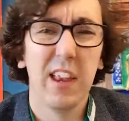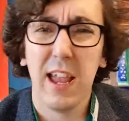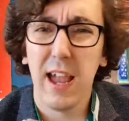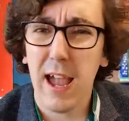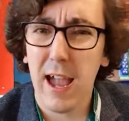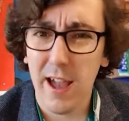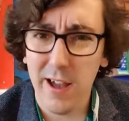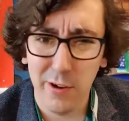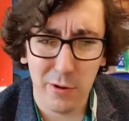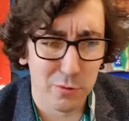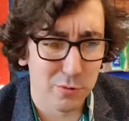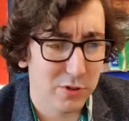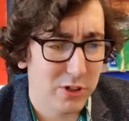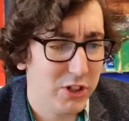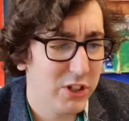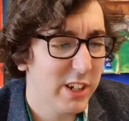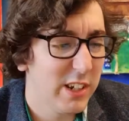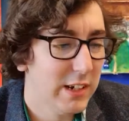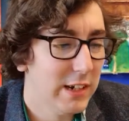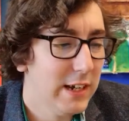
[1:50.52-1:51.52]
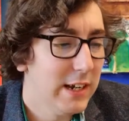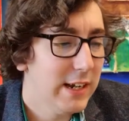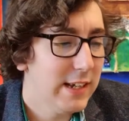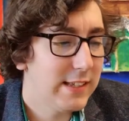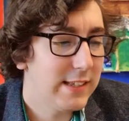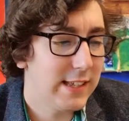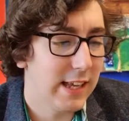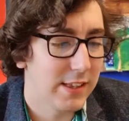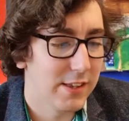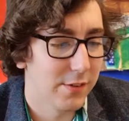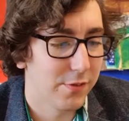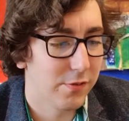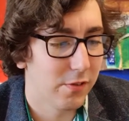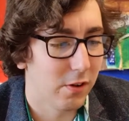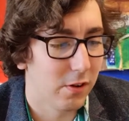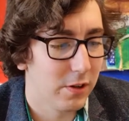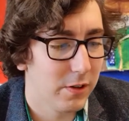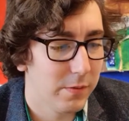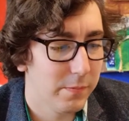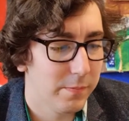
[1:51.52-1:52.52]
Ouch, said the
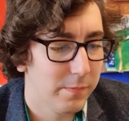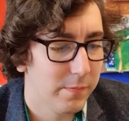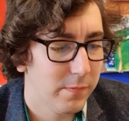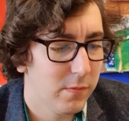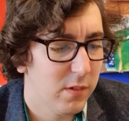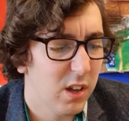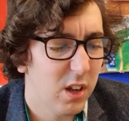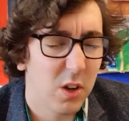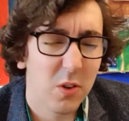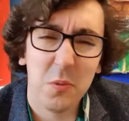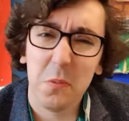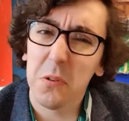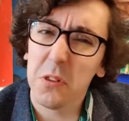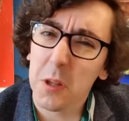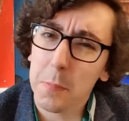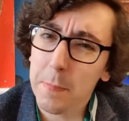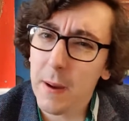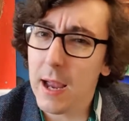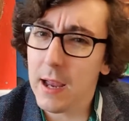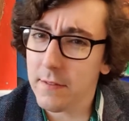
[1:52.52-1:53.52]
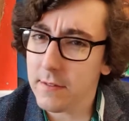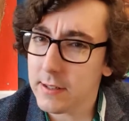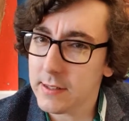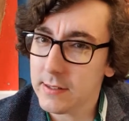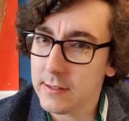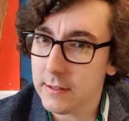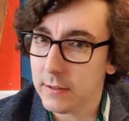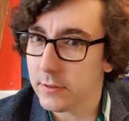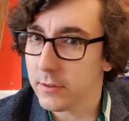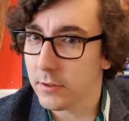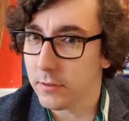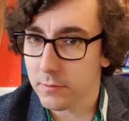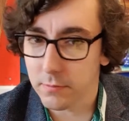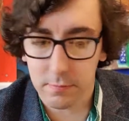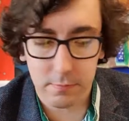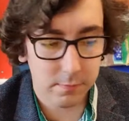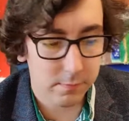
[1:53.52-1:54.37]
frog. What do parrots sit on?